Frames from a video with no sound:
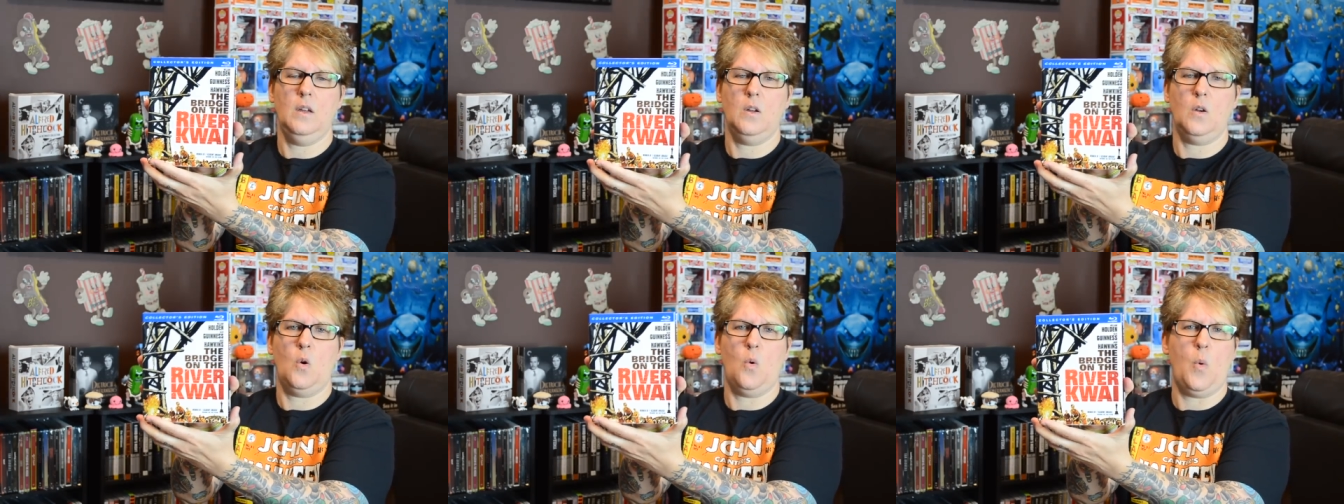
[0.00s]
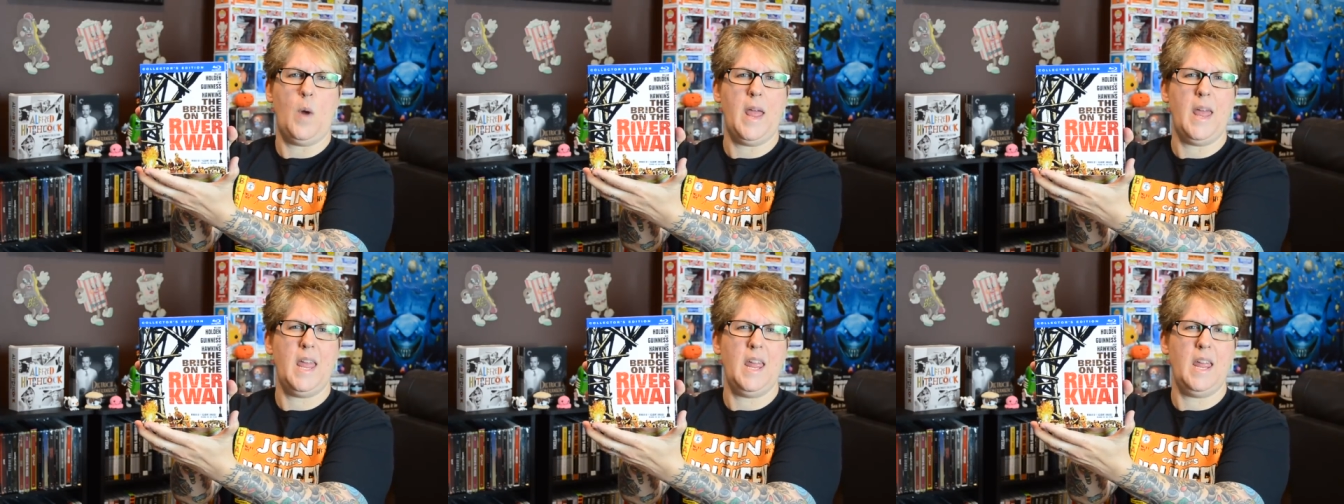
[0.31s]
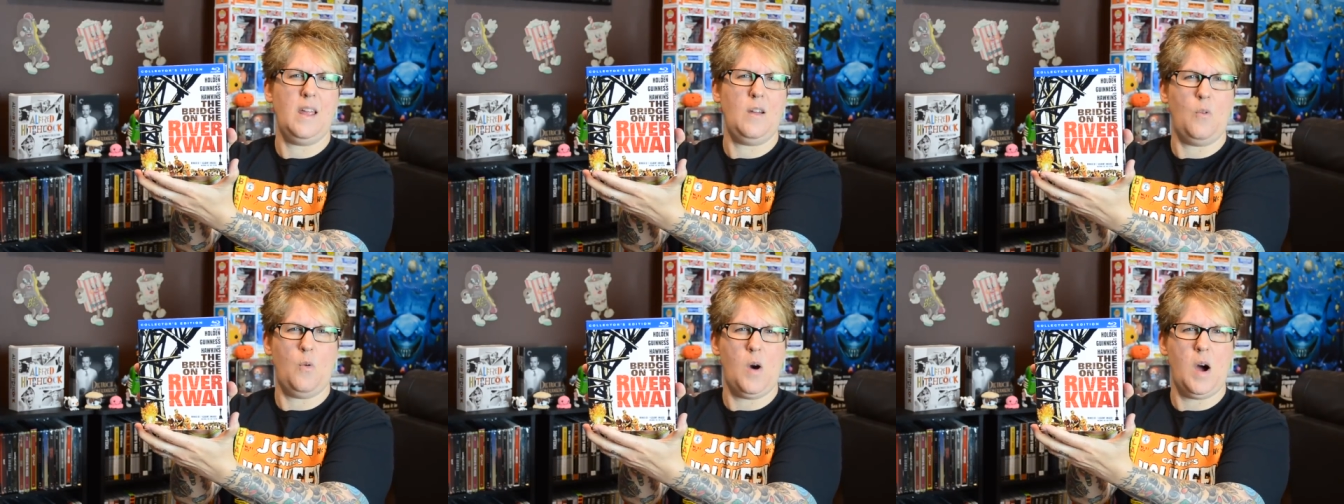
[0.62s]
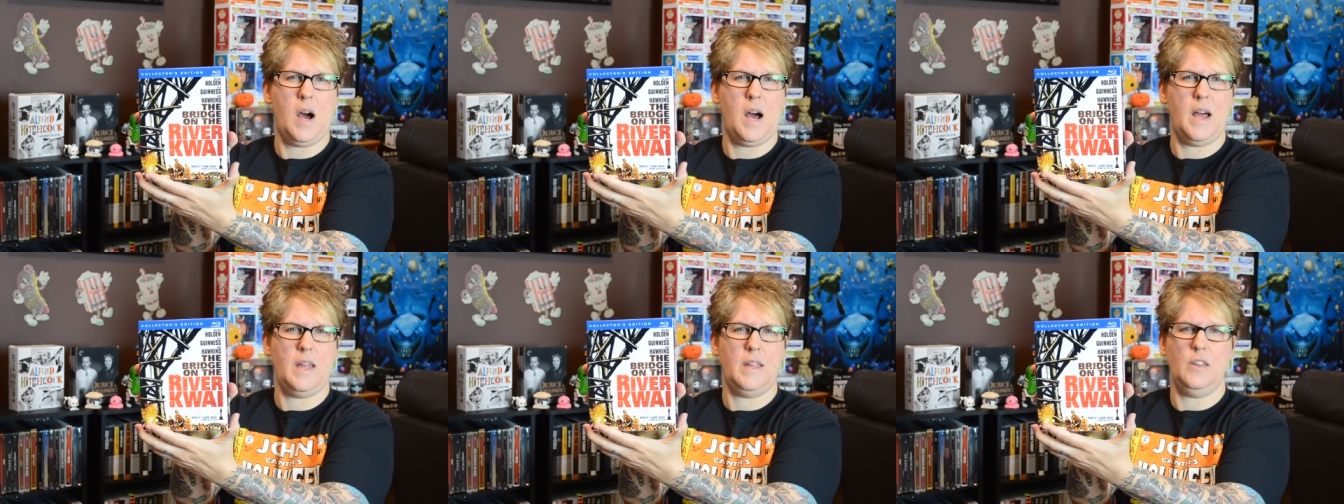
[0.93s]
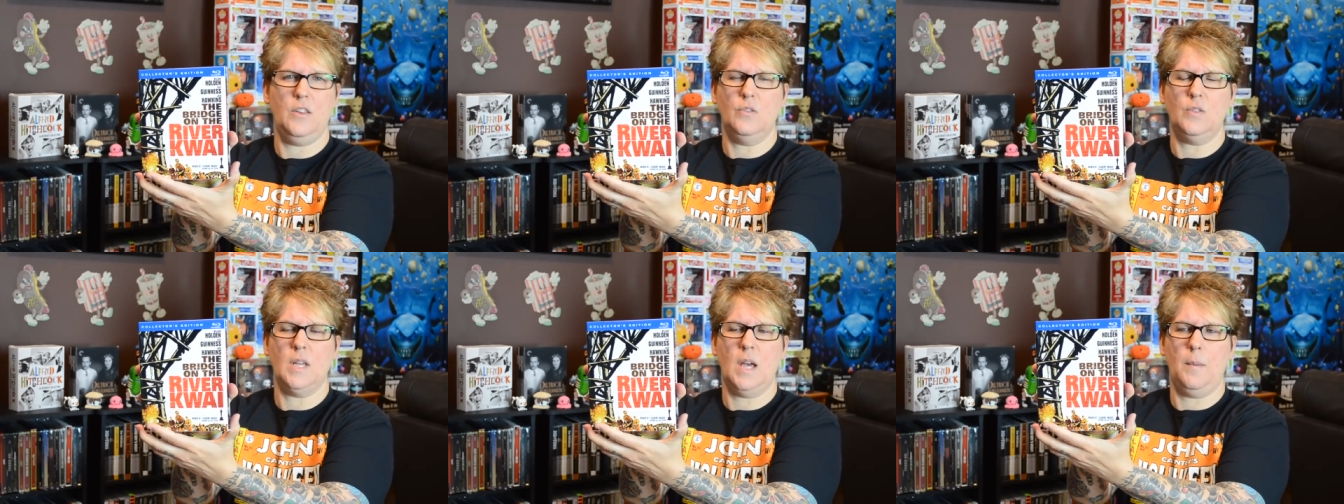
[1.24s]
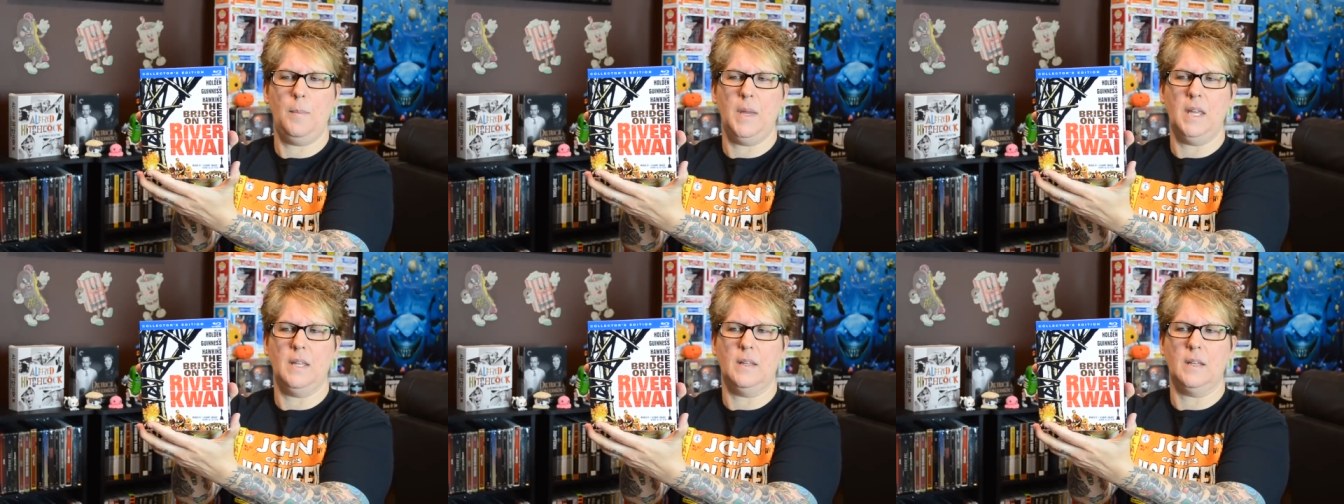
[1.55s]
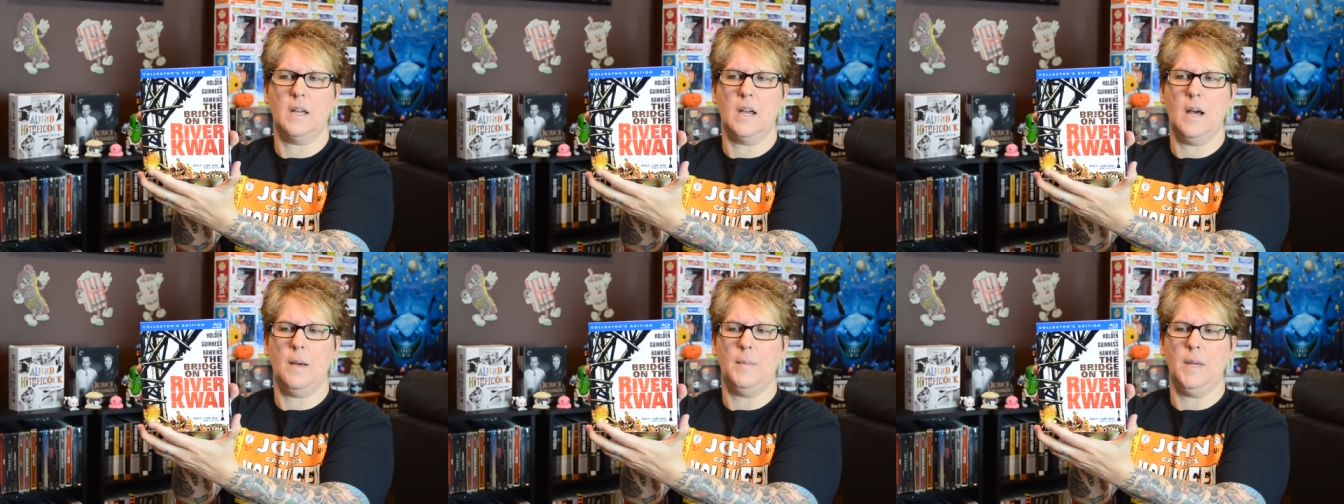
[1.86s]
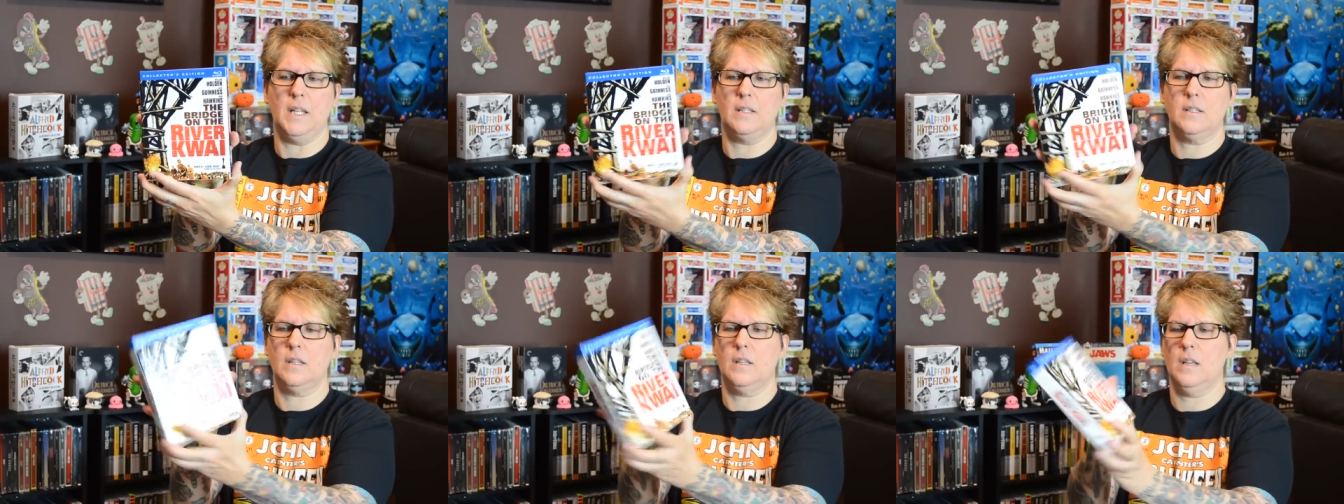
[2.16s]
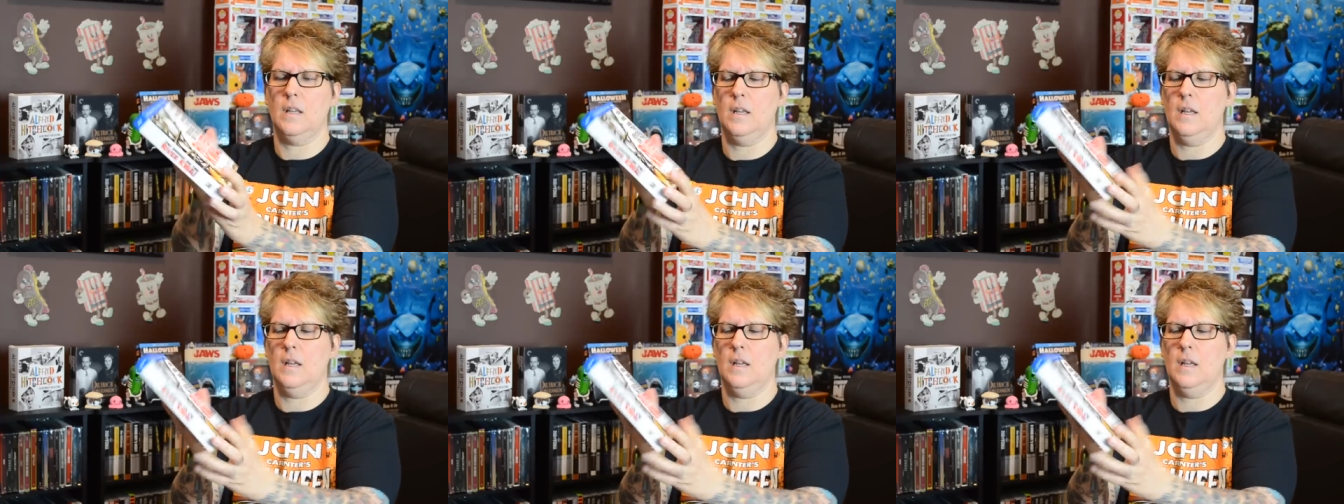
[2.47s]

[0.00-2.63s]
Kwai? You tell me in the comments.